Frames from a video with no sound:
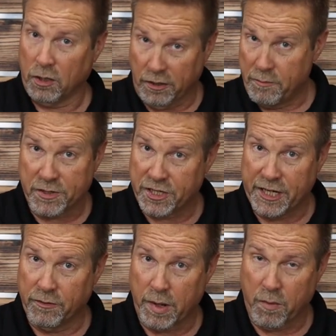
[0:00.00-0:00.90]
or the
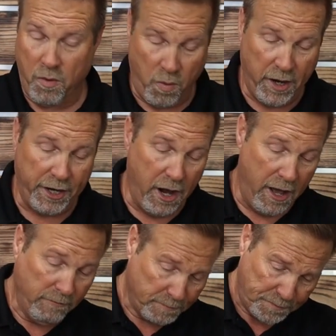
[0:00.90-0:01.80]
machinery we're working
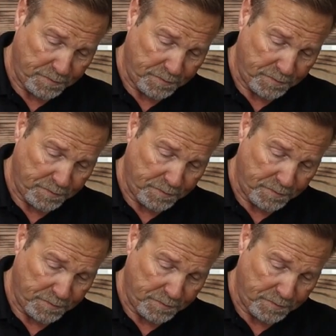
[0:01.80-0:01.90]
on,